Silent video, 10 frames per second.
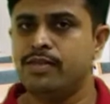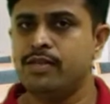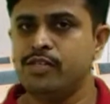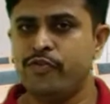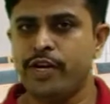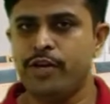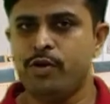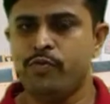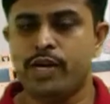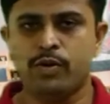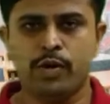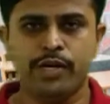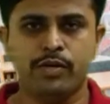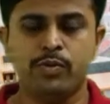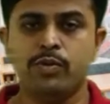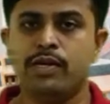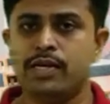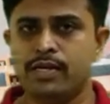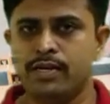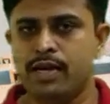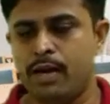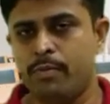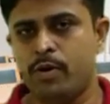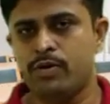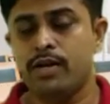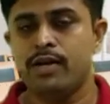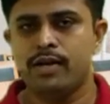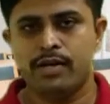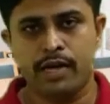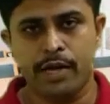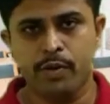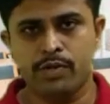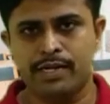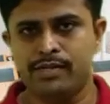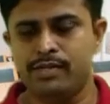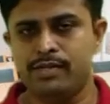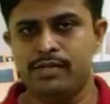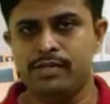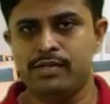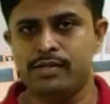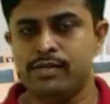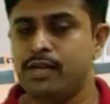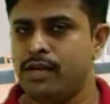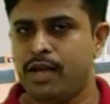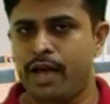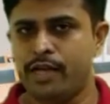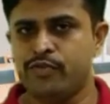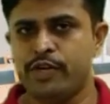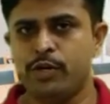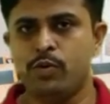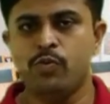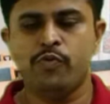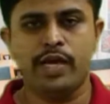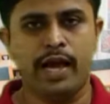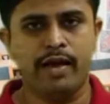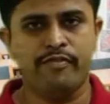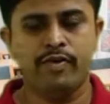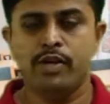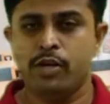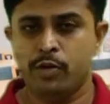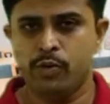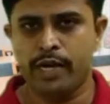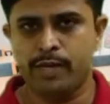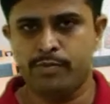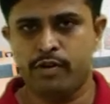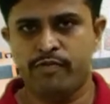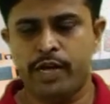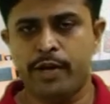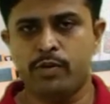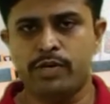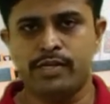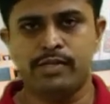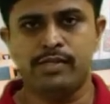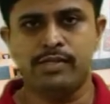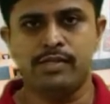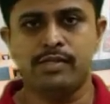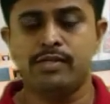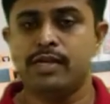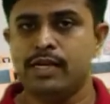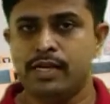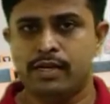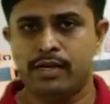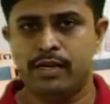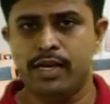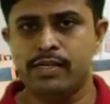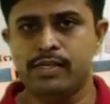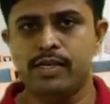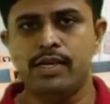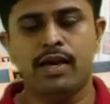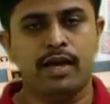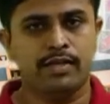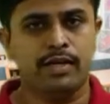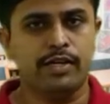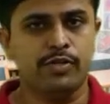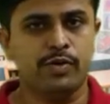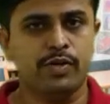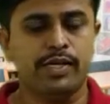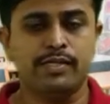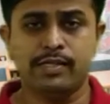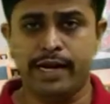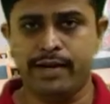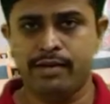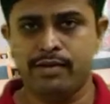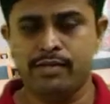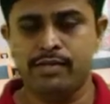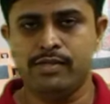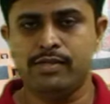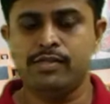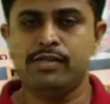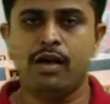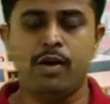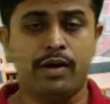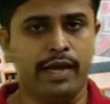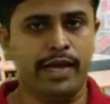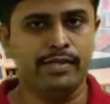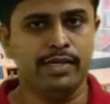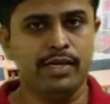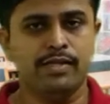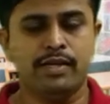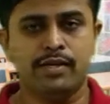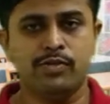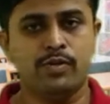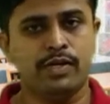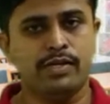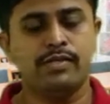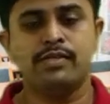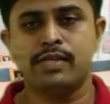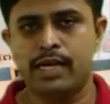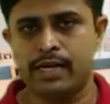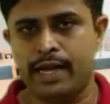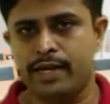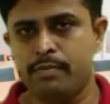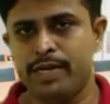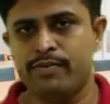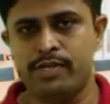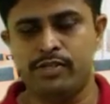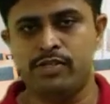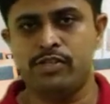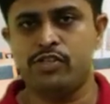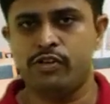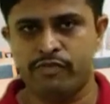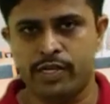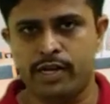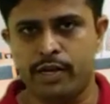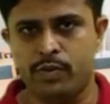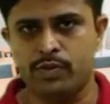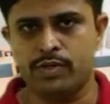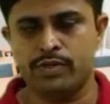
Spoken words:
this video, we are going to learn about diode resistances. As we know, we have two types of diode resistance. DC, that is known as static resistance, or AC, that is known as dynamic resistance of the diode.